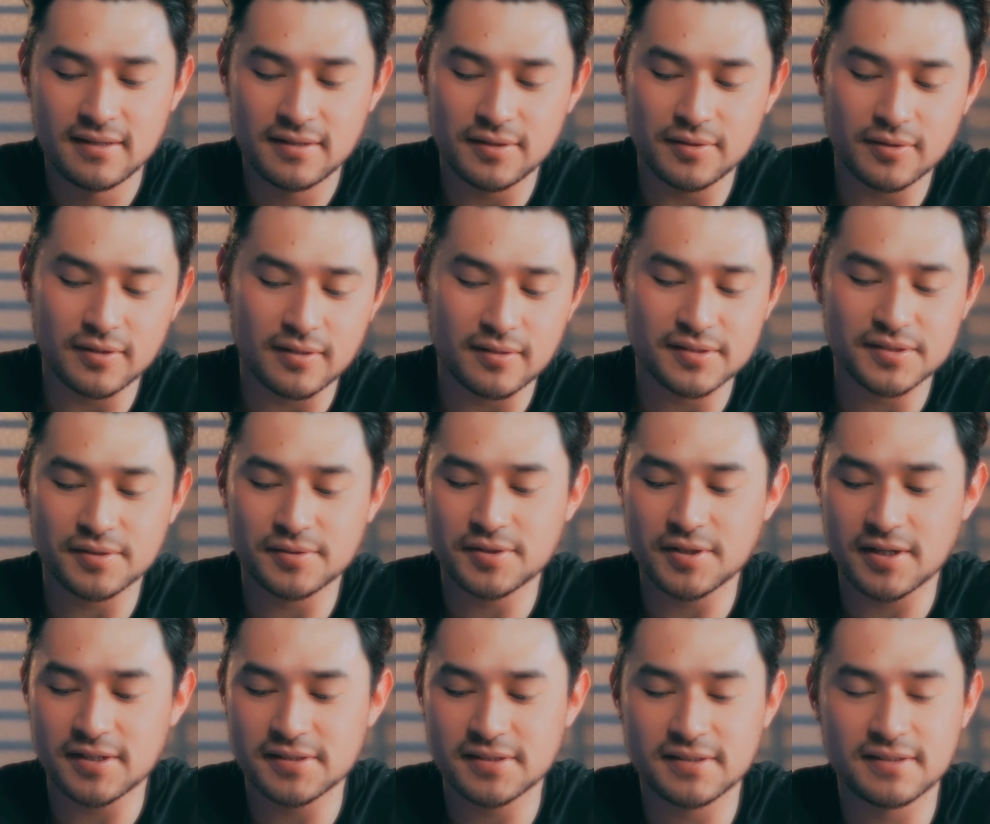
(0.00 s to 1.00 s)
You can also
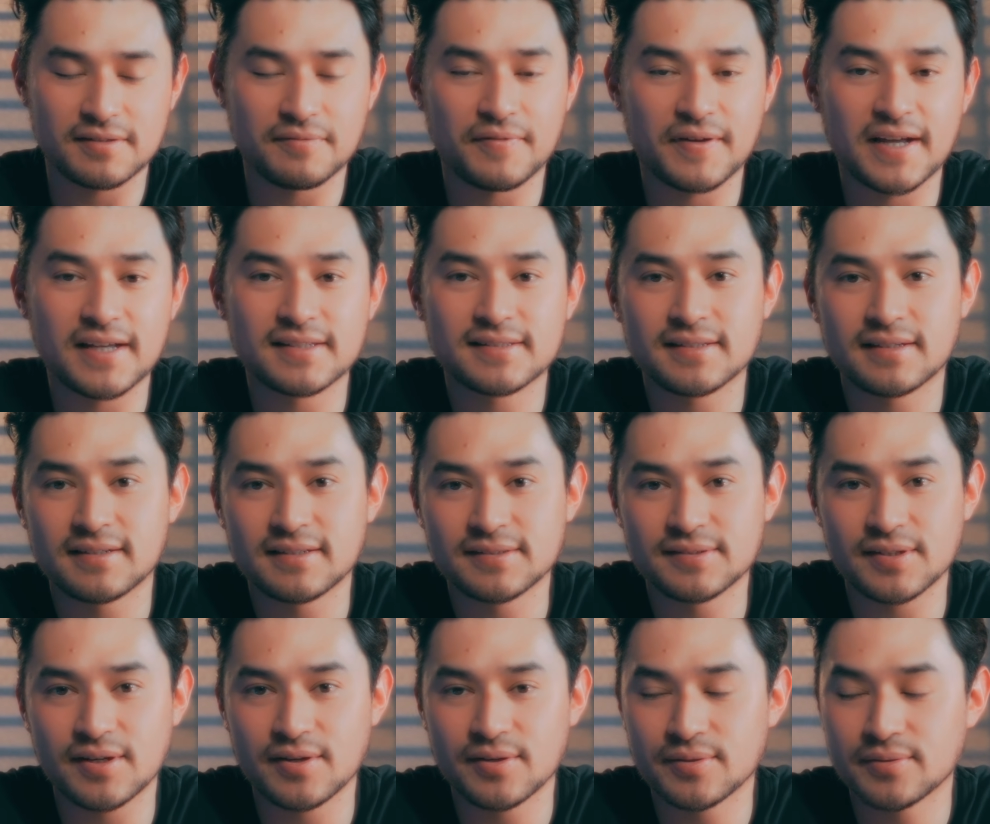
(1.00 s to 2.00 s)
charge the device on
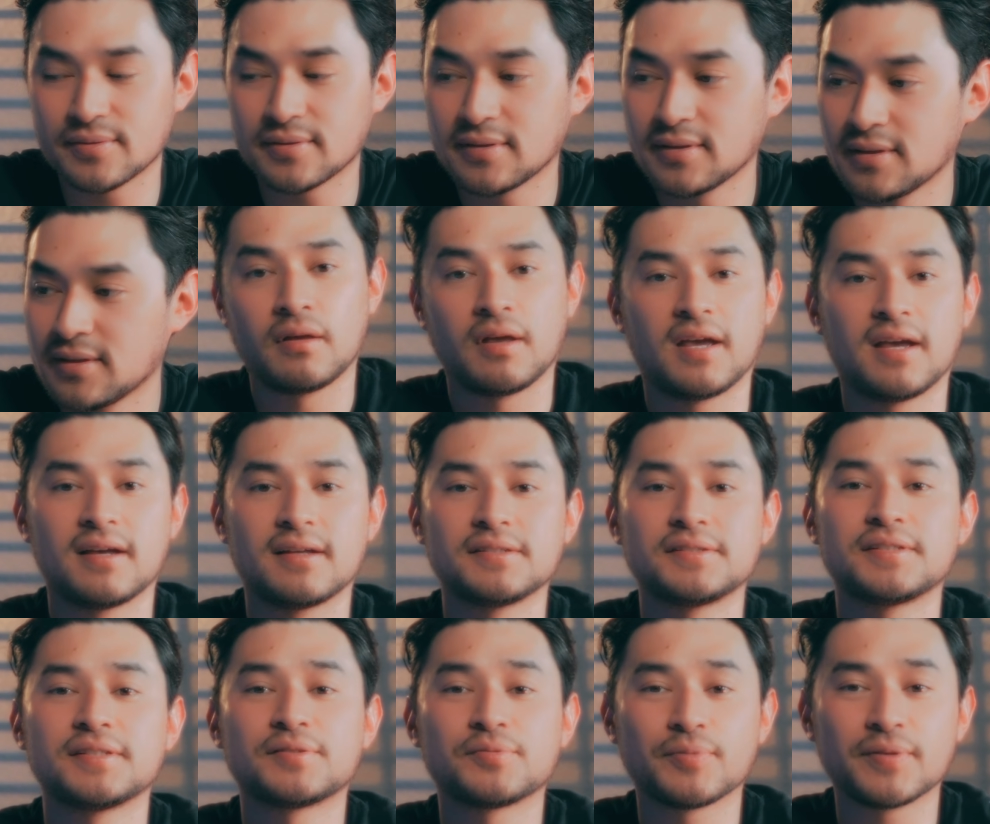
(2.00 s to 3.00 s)
its own, and
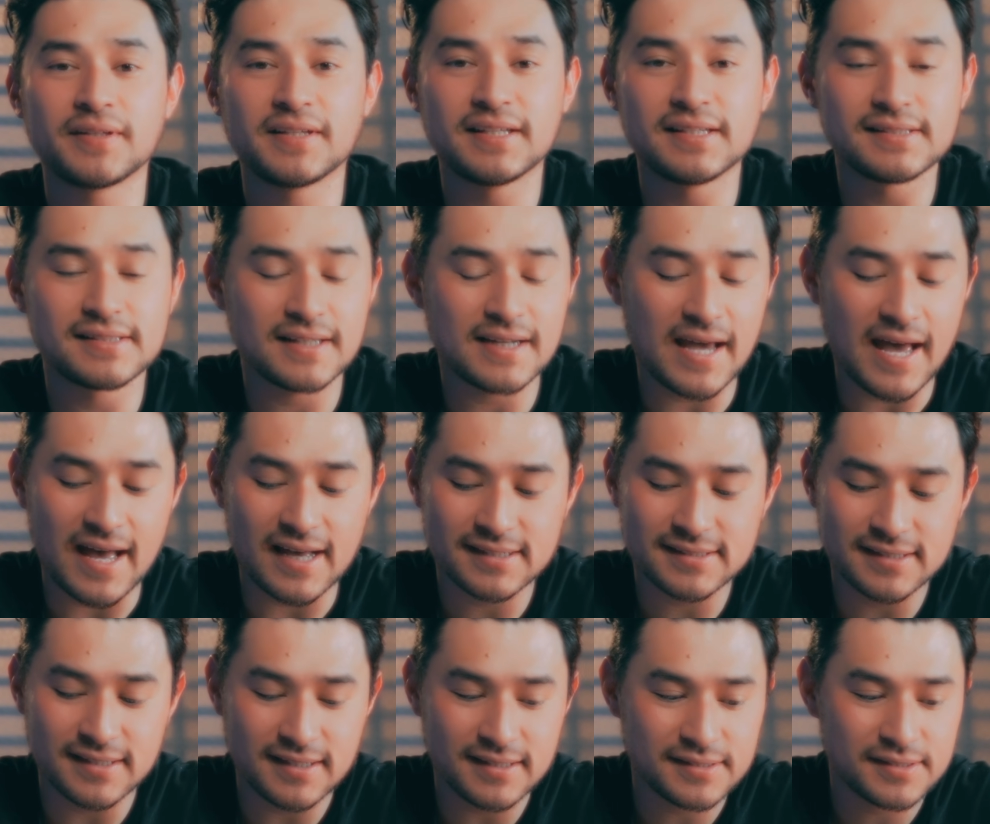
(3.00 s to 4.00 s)
it's really easy to
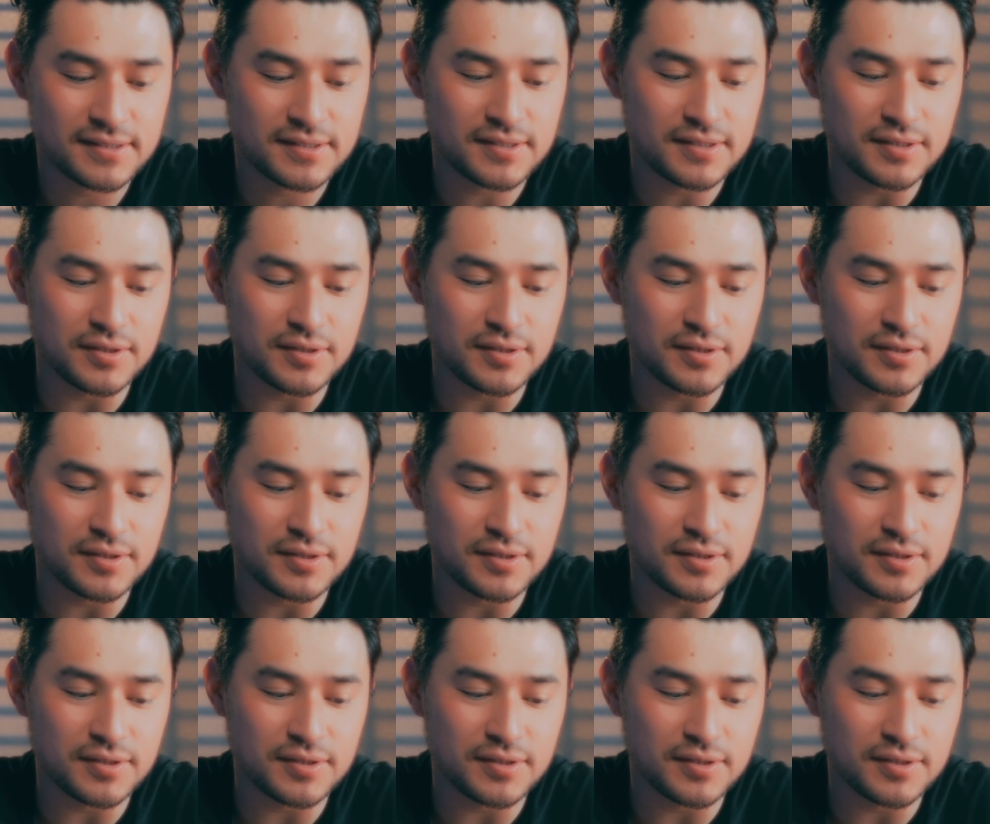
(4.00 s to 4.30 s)
access.